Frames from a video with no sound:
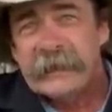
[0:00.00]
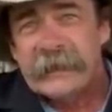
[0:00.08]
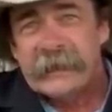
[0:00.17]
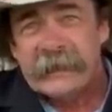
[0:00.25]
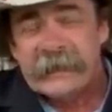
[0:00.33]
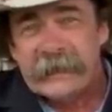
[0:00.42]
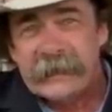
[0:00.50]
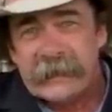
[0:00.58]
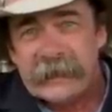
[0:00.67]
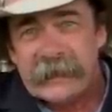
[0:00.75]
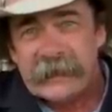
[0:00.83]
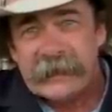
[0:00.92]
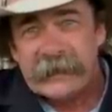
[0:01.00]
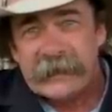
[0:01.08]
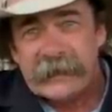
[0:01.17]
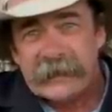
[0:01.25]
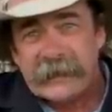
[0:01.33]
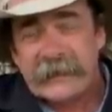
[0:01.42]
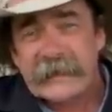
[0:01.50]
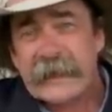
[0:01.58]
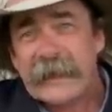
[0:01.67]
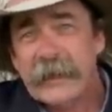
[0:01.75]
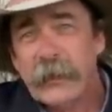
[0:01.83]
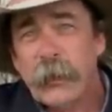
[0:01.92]
that the
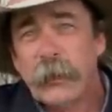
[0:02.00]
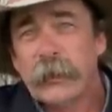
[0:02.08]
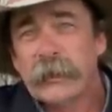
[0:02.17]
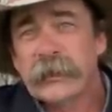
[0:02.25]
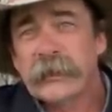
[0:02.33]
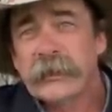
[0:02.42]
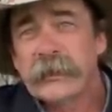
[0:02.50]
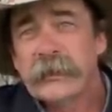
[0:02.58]
second horse